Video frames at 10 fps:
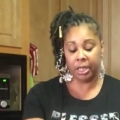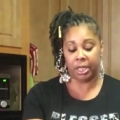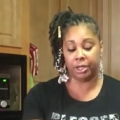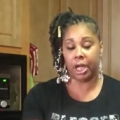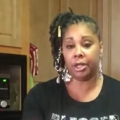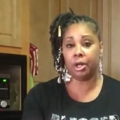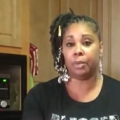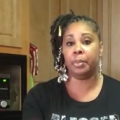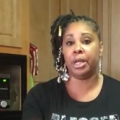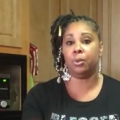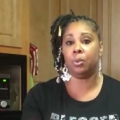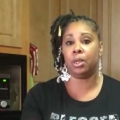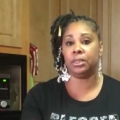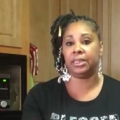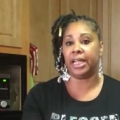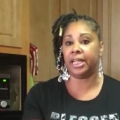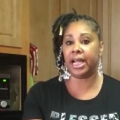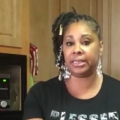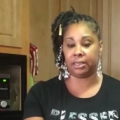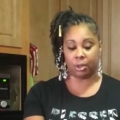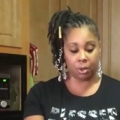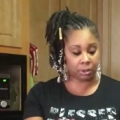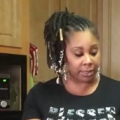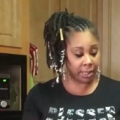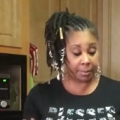And y'all know the metal ones, they last a long time,